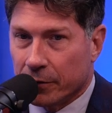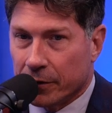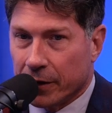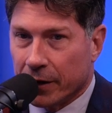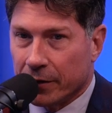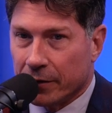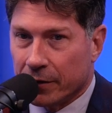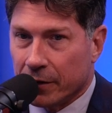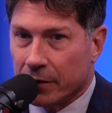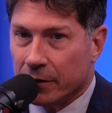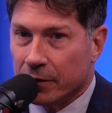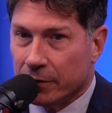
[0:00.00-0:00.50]

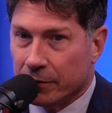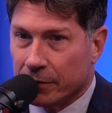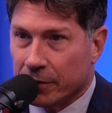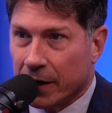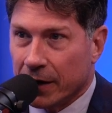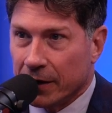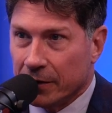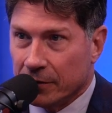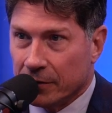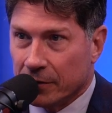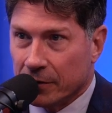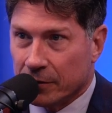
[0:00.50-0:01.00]
that the
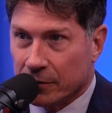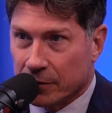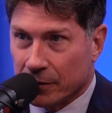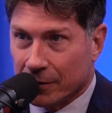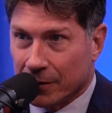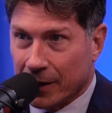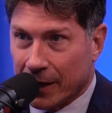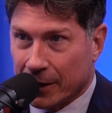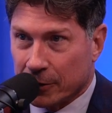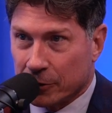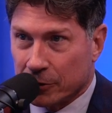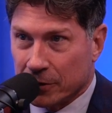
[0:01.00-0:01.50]
device
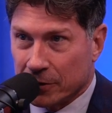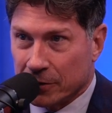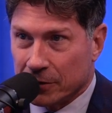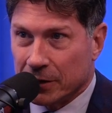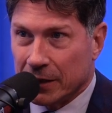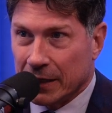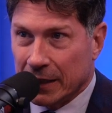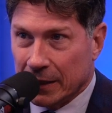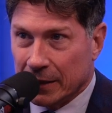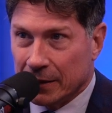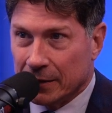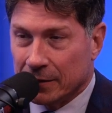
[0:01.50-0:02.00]
selection
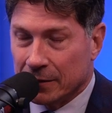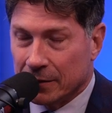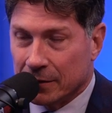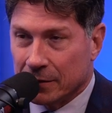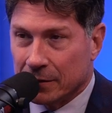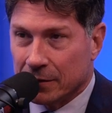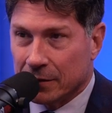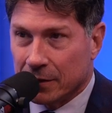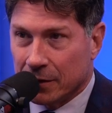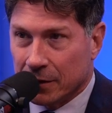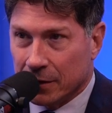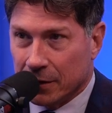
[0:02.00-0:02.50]

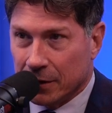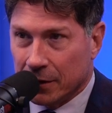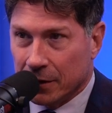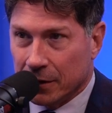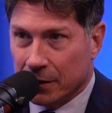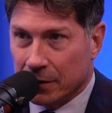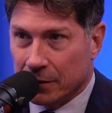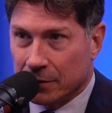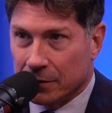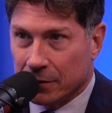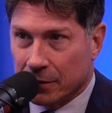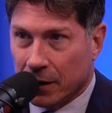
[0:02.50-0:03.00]
in
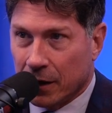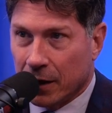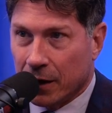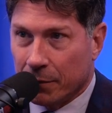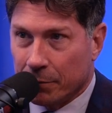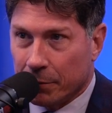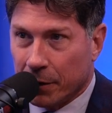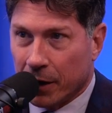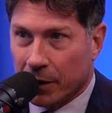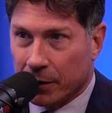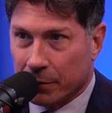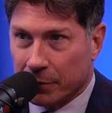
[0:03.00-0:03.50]
the
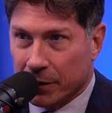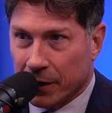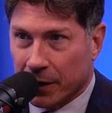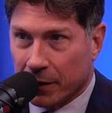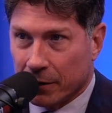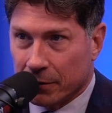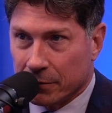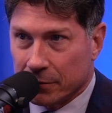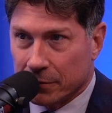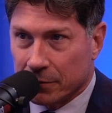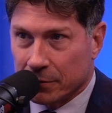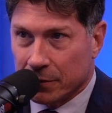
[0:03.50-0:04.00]
bottomed
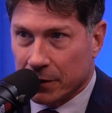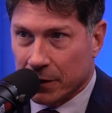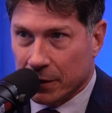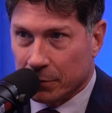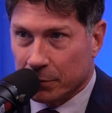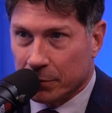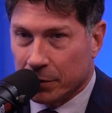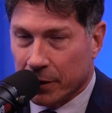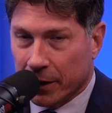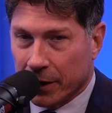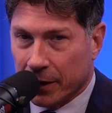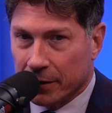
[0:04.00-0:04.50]
out
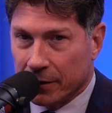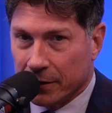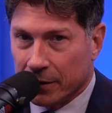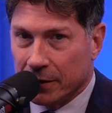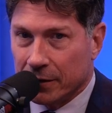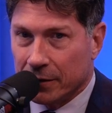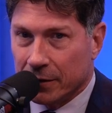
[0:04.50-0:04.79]
implant